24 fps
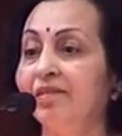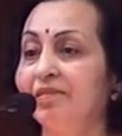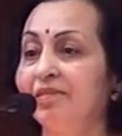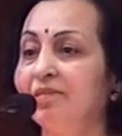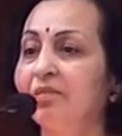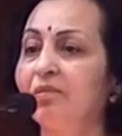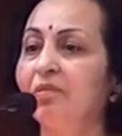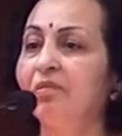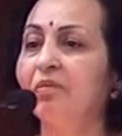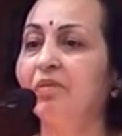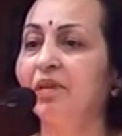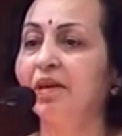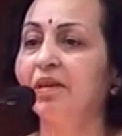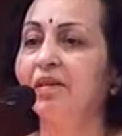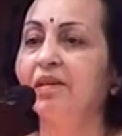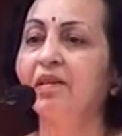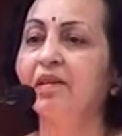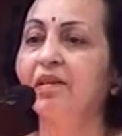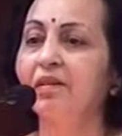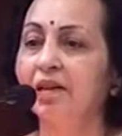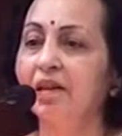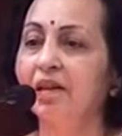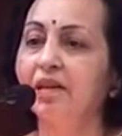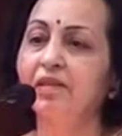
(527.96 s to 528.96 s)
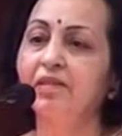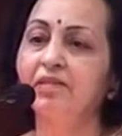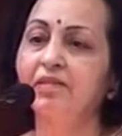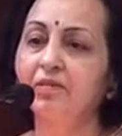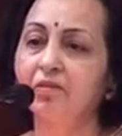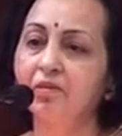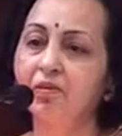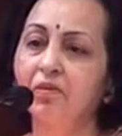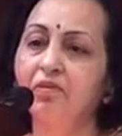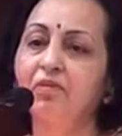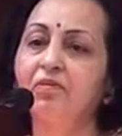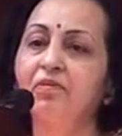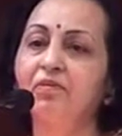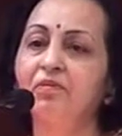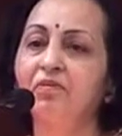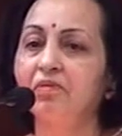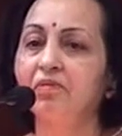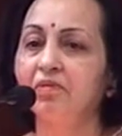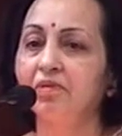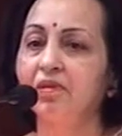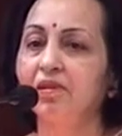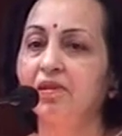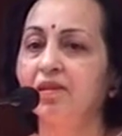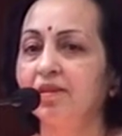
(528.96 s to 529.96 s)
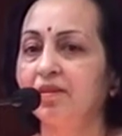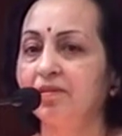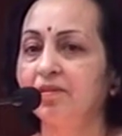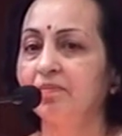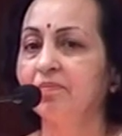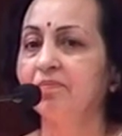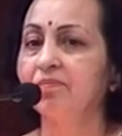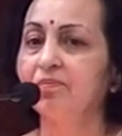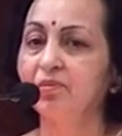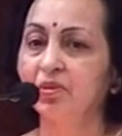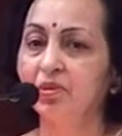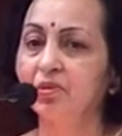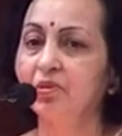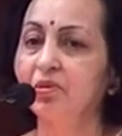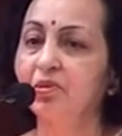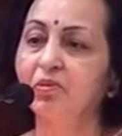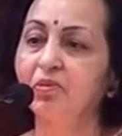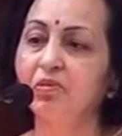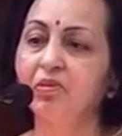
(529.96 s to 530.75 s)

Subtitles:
So I sort of used